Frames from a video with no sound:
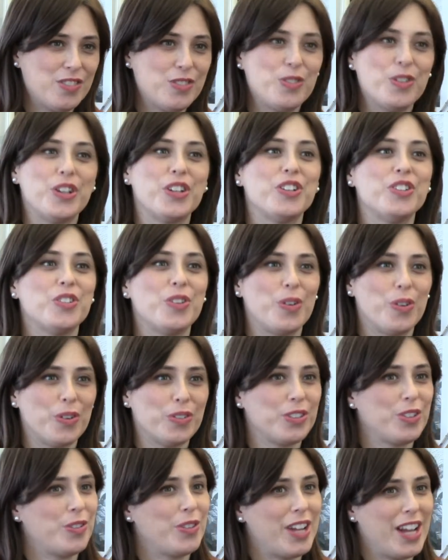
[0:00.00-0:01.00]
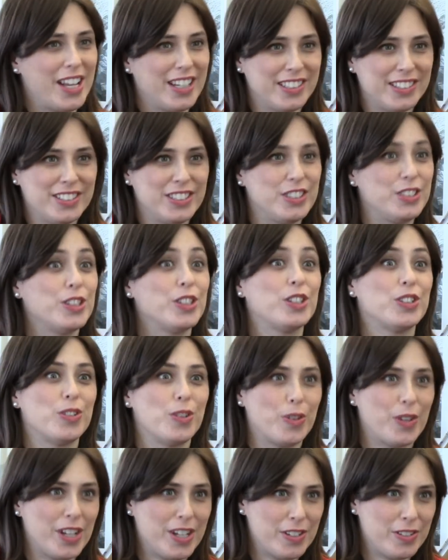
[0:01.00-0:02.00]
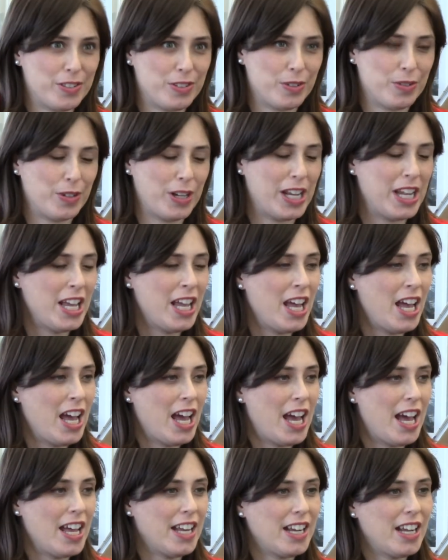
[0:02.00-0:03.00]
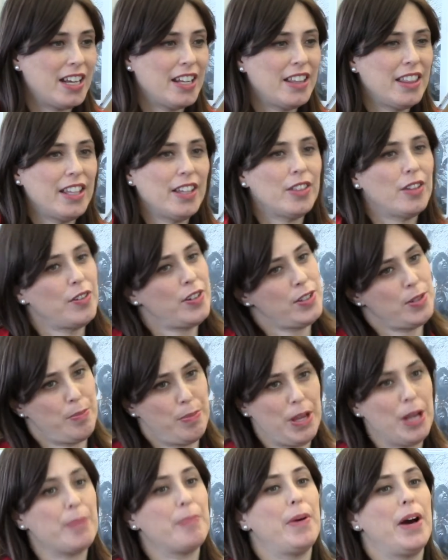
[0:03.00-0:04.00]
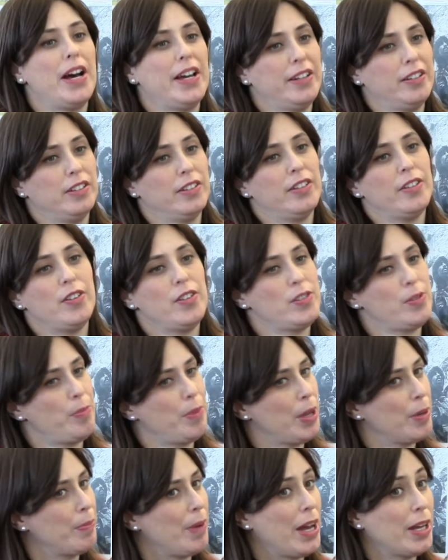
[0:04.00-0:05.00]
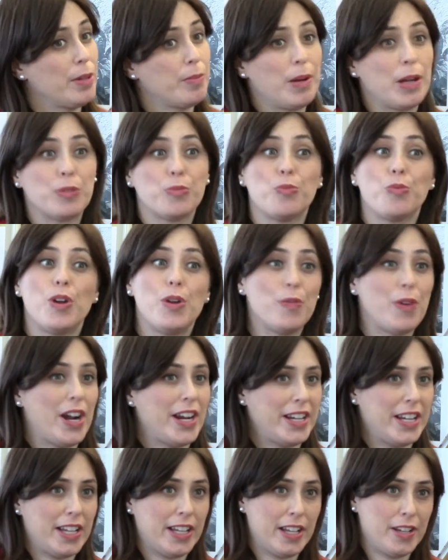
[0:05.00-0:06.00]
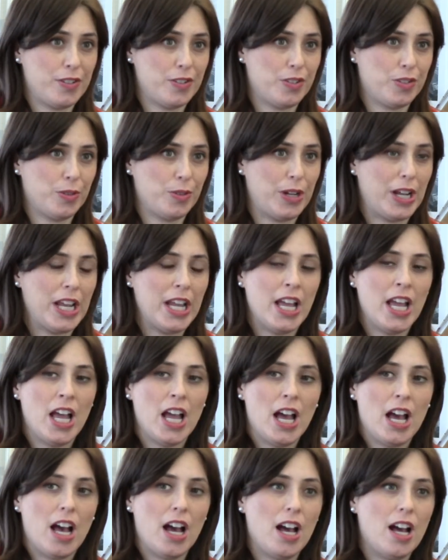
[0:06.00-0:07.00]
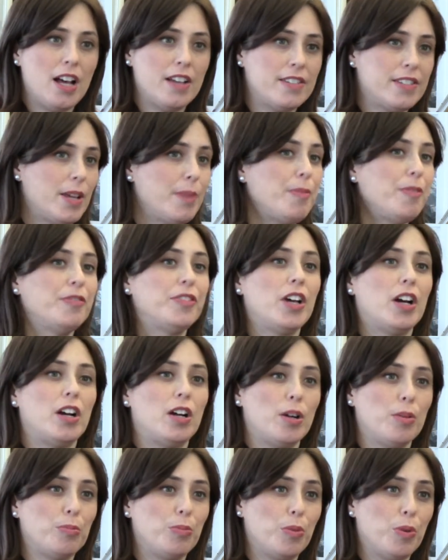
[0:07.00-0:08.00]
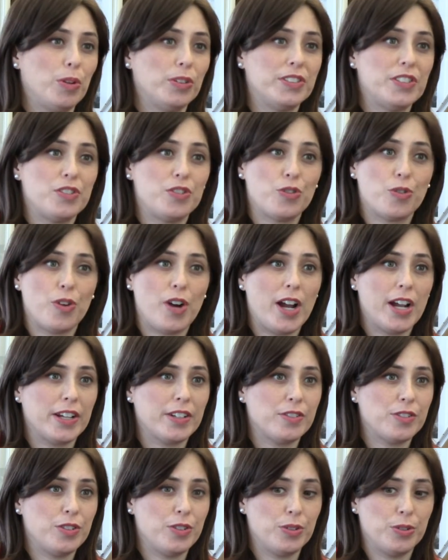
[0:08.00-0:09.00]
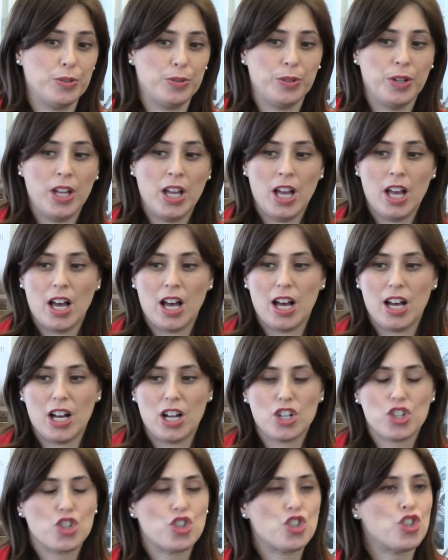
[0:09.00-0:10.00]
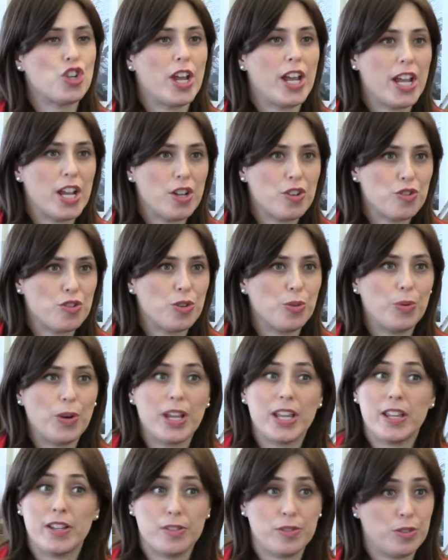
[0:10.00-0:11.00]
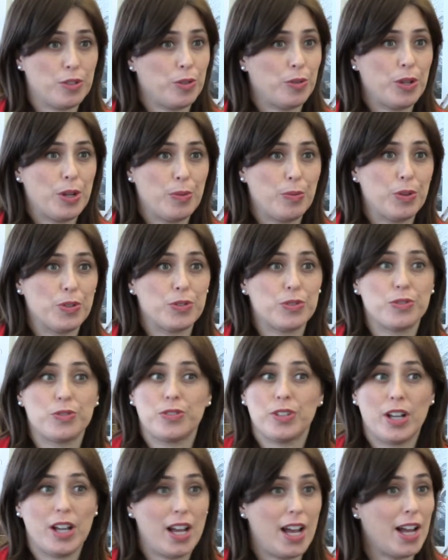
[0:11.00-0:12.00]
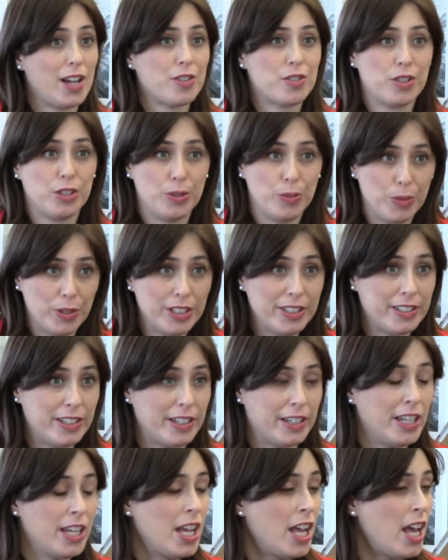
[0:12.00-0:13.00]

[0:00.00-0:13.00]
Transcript: to ignore the reality, to ignore history. And I think there is a big battle. There is a big battle about rewriting history. Some of the Arab world is trying to change the way history was actually written.